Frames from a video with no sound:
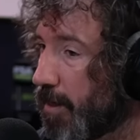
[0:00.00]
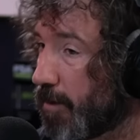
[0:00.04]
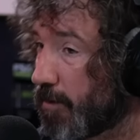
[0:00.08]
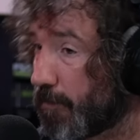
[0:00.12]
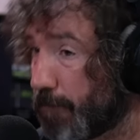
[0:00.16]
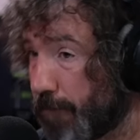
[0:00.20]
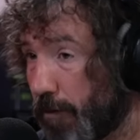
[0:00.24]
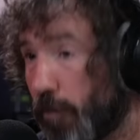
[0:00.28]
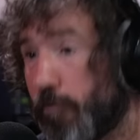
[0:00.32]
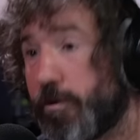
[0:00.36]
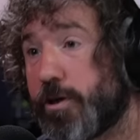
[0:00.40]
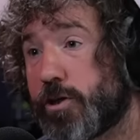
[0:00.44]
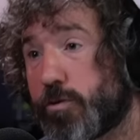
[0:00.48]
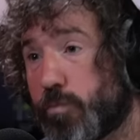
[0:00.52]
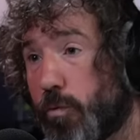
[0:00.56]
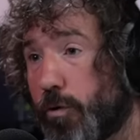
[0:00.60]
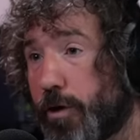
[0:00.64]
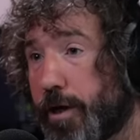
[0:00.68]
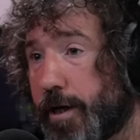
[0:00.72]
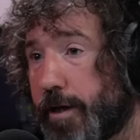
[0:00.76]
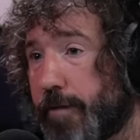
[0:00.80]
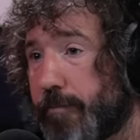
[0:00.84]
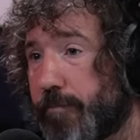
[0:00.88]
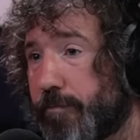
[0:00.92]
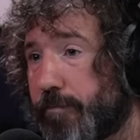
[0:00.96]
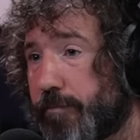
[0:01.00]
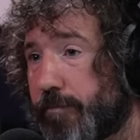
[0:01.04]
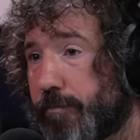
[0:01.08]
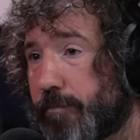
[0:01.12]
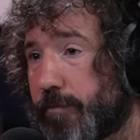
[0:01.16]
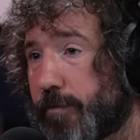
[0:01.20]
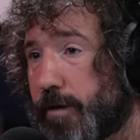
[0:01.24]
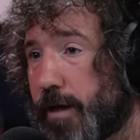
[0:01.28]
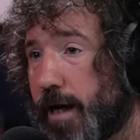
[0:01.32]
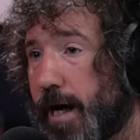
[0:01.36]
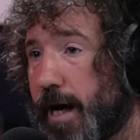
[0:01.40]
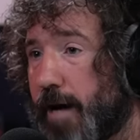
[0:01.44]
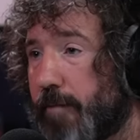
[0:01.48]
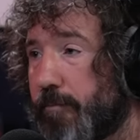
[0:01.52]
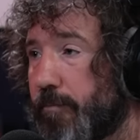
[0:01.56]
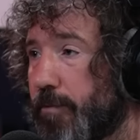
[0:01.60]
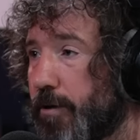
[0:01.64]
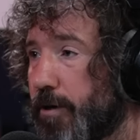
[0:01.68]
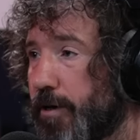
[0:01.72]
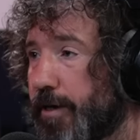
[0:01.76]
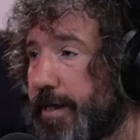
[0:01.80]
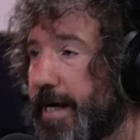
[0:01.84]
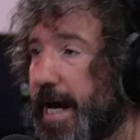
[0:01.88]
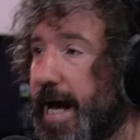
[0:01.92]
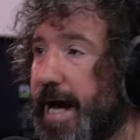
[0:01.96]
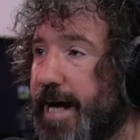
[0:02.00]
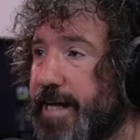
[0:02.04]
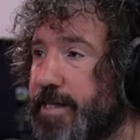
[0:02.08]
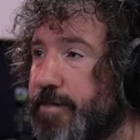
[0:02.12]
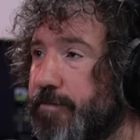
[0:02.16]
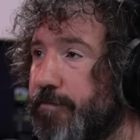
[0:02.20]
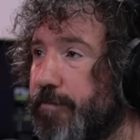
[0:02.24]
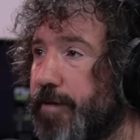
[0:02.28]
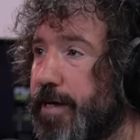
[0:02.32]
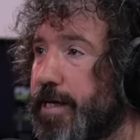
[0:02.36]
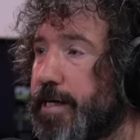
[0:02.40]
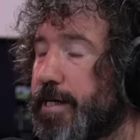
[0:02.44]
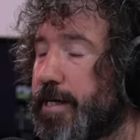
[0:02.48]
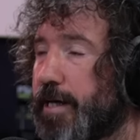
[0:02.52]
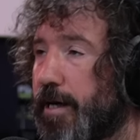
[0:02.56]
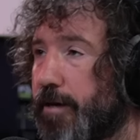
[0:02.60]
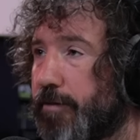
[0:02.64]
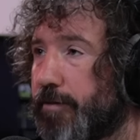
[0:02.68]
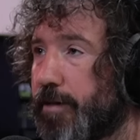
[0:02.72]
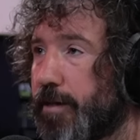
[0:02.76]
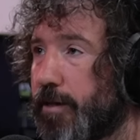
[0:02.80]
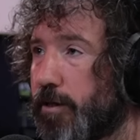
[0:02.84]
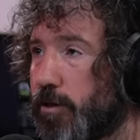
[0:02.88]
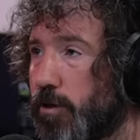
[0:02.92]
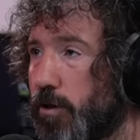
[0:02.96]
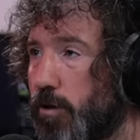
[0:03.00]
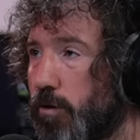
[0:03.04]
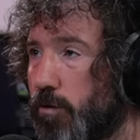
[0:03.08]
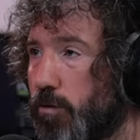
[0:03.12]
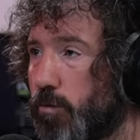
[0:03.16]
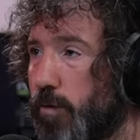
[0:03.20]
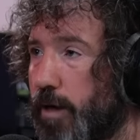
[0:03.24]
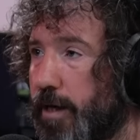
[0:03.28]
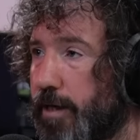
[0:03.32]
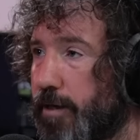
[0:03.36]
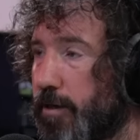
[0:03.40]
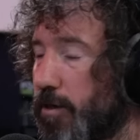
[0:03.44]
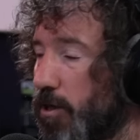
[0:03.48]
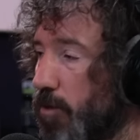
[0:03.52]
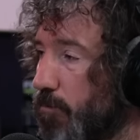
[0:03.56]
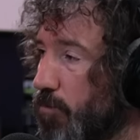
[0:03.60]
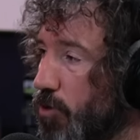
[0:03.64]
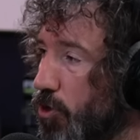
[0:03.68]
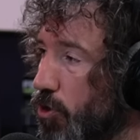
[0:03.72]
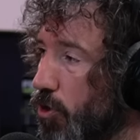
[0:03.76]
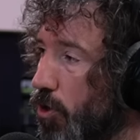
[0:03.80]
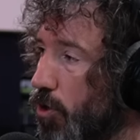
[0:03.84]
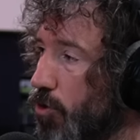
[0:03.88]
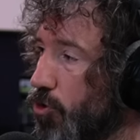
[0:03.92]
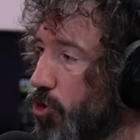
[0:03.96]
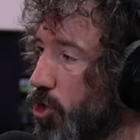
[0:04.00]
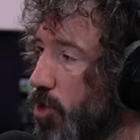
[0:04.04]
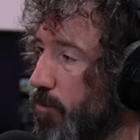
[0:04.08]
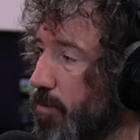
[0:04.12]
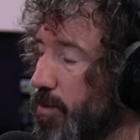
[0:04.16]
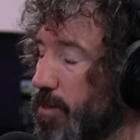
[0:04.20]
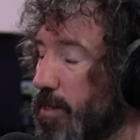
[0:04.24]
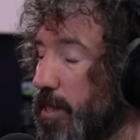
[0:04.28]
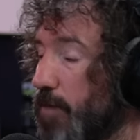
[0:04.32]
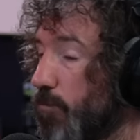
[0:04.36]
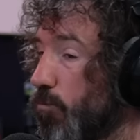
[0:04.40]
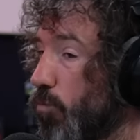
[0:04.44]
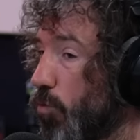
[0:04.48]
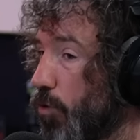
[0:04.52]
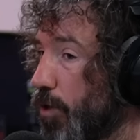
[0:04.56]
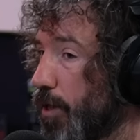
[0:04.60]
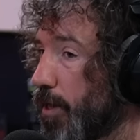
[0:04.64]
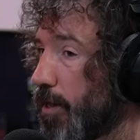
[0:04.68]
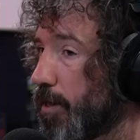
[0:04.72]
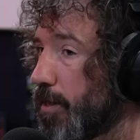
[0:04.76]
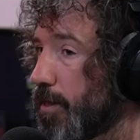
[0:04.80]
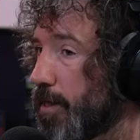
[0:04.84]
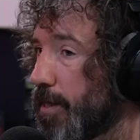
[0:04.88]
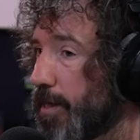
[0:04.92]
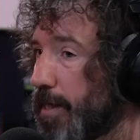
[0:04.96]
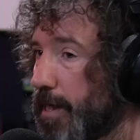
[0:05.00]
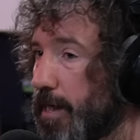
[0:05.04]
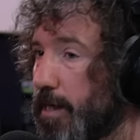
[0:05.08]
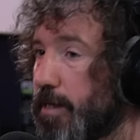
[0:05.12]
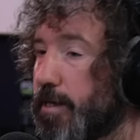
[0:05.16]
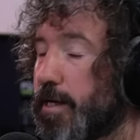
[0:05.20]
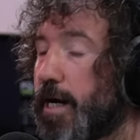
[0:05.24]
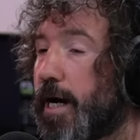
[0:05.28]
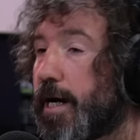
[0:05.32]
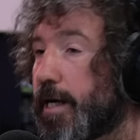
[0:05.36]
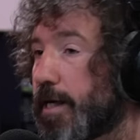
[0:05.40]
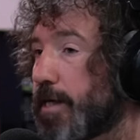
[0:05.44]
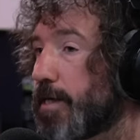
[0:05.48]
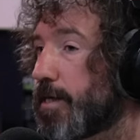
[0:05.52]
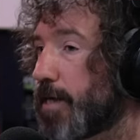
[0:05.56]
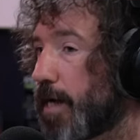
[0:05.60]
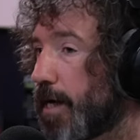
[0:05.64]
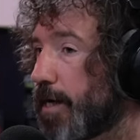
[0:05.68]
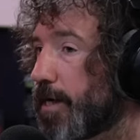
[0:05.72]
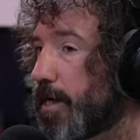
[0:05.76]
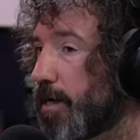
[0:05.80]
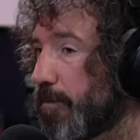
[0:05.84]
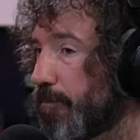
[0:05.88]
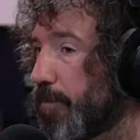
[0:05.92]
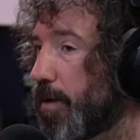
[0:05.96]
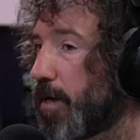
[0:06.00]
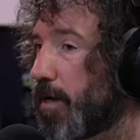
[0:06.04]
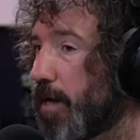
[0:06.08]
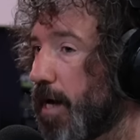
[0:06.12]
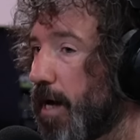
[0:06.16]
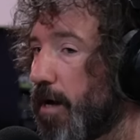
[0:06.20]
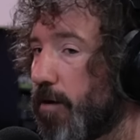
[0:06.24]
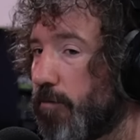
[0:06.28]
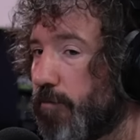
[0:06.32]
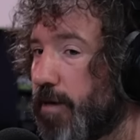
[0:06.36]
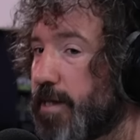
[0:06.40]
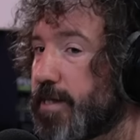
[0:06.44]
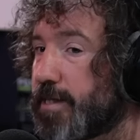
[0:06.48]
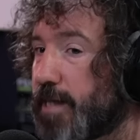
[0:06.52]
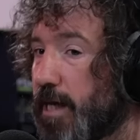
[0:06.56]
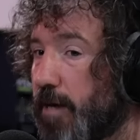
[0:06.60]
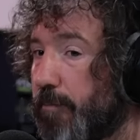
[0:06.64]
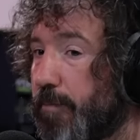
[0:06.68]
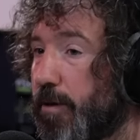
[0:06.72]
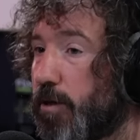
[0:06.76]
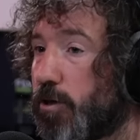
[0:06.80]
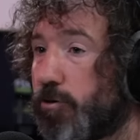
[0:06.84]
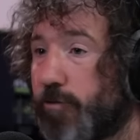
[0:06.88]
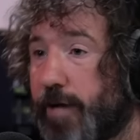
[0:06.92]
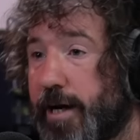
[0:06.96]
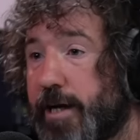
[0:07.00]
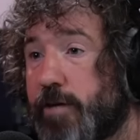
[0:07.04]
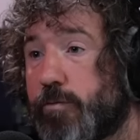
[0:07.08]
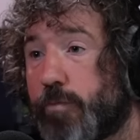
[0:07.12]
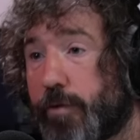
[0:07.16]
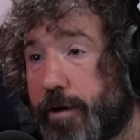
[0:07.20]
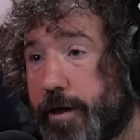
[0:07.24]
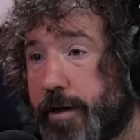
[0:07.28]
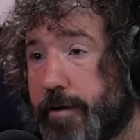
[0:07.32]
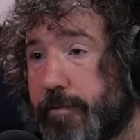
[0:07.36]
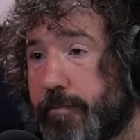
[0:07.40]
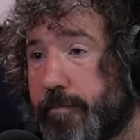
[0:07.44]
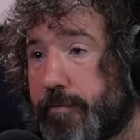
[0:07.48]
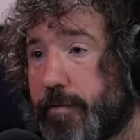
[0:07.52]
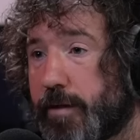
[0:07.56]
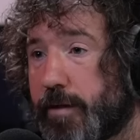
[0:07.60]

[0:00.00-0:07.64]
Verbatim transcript: Forest won it. Hamburg SV, I think they're called, quite an obscure German team, won it. In 1990, uh, Red Star Belgrade won it.